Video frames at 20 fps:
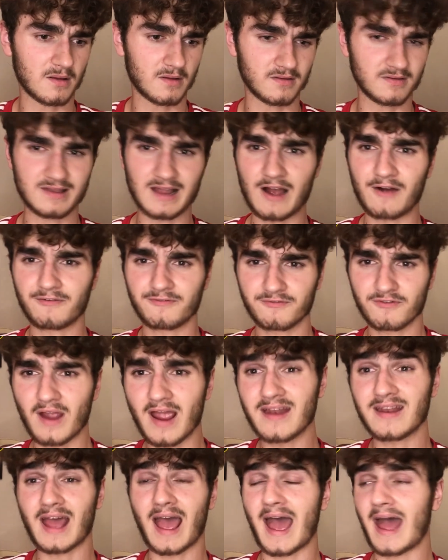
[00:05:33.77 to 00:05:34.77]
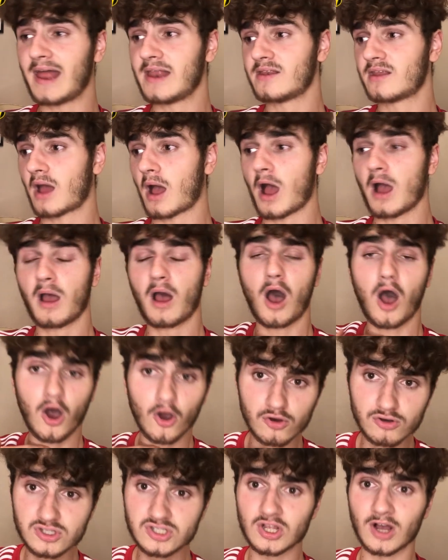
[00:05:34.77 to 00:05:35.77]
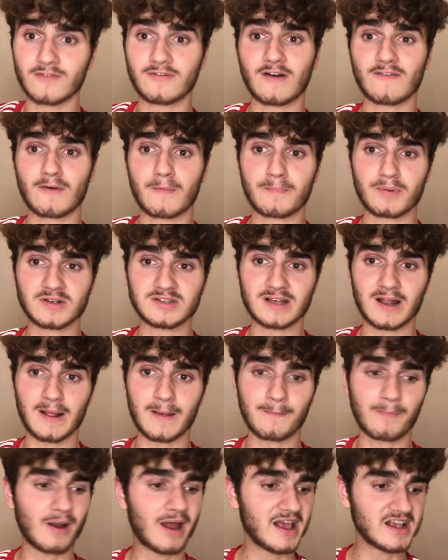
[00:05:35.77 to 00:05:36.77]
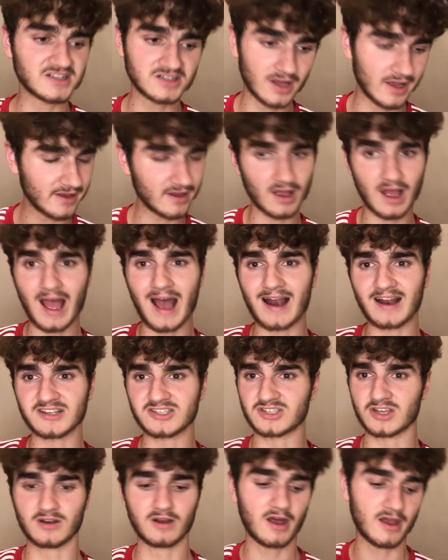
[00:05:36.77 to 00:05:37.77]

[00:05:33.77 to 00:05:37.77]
now Fred and a host of other Brazilian players like Alisson,